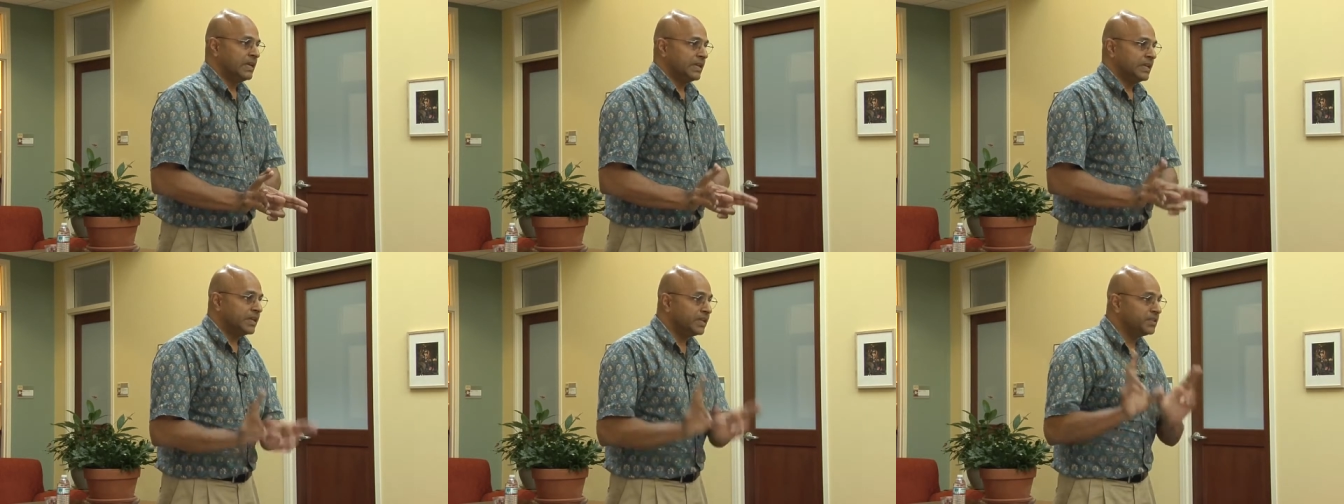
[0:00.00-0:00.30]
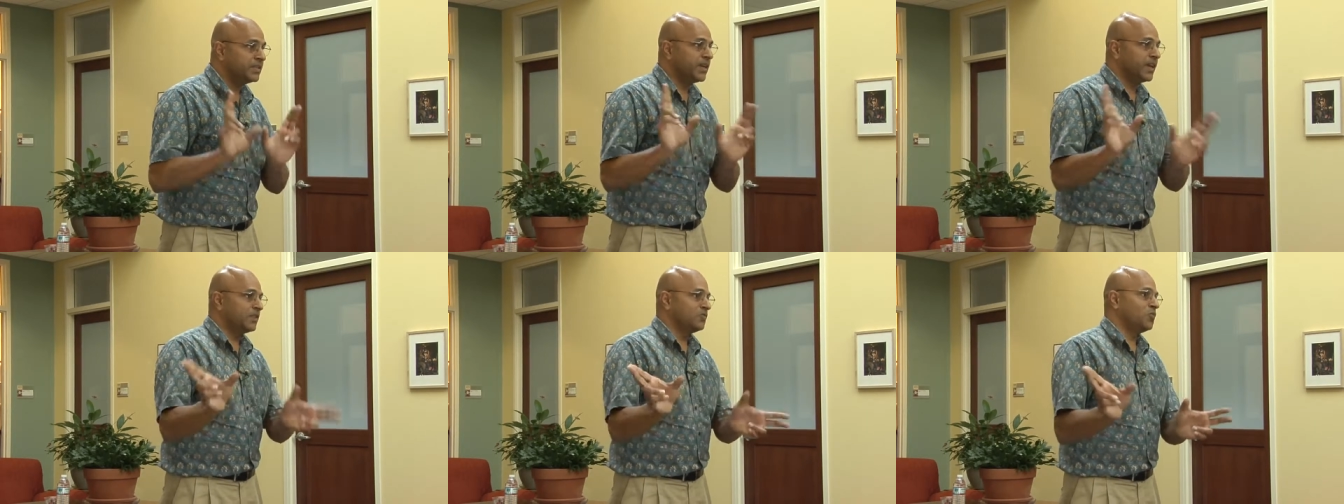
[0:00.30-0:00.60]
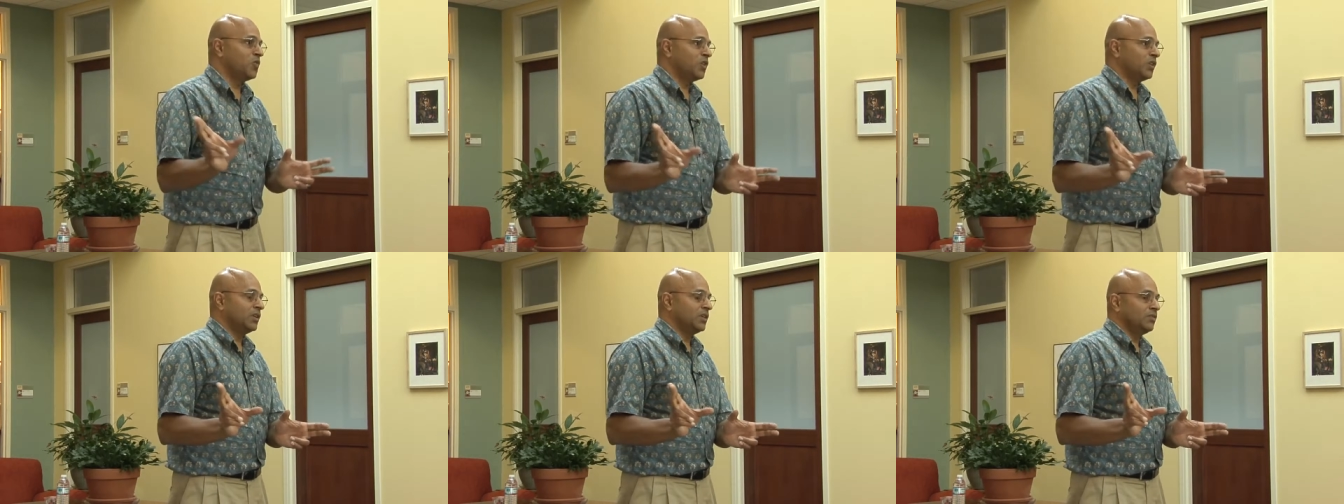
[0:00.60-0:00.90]
in that
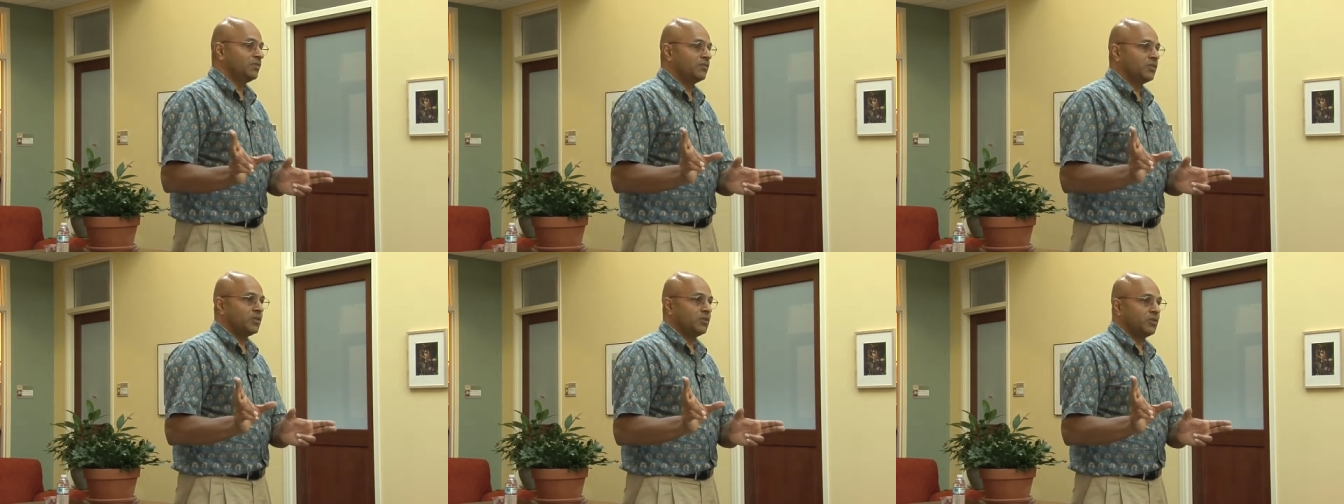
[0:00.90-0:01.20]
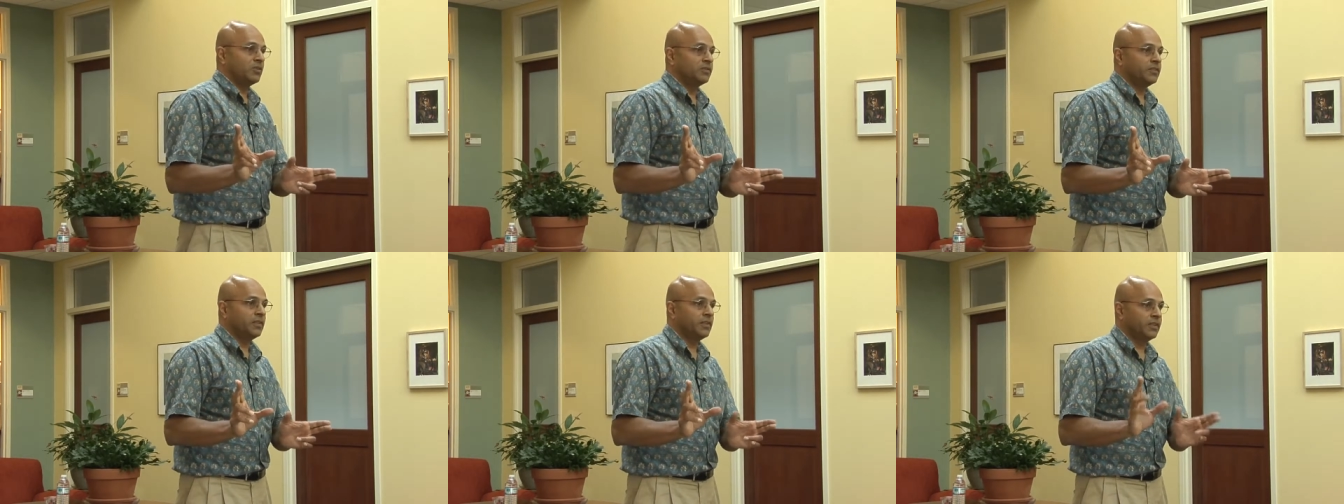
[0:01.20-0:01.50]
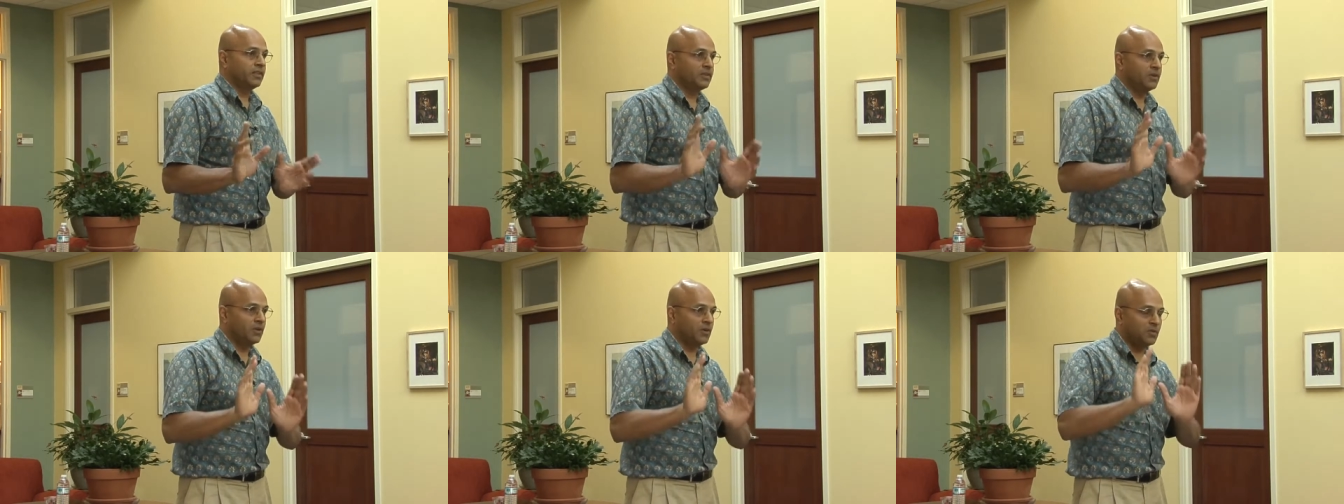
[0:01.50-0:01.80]
model of growth,
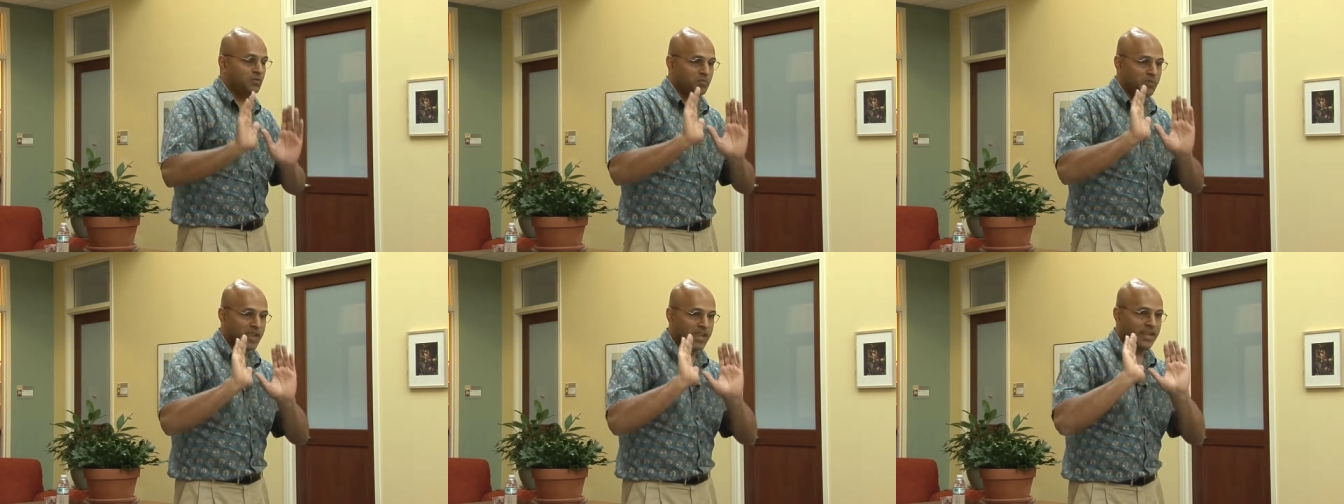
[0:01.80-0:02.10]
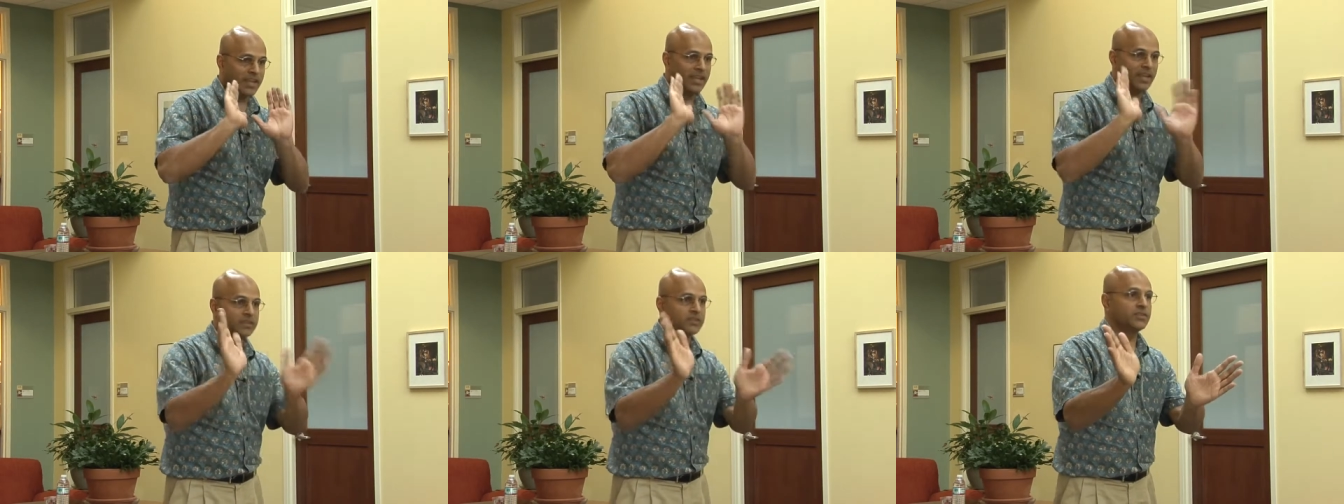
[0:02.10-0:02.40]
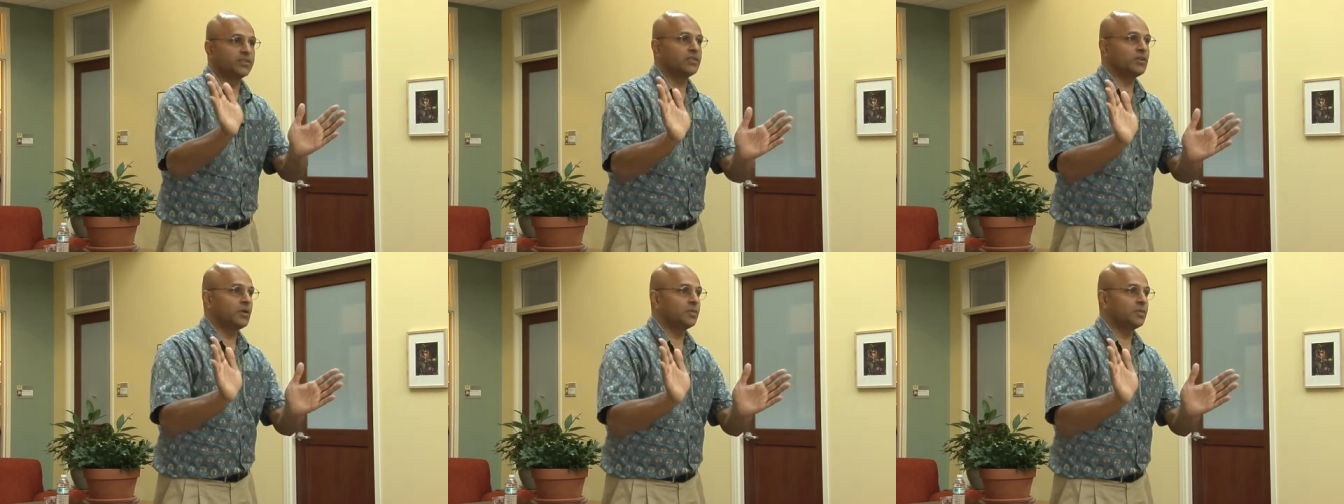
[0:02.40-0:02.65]
your main exit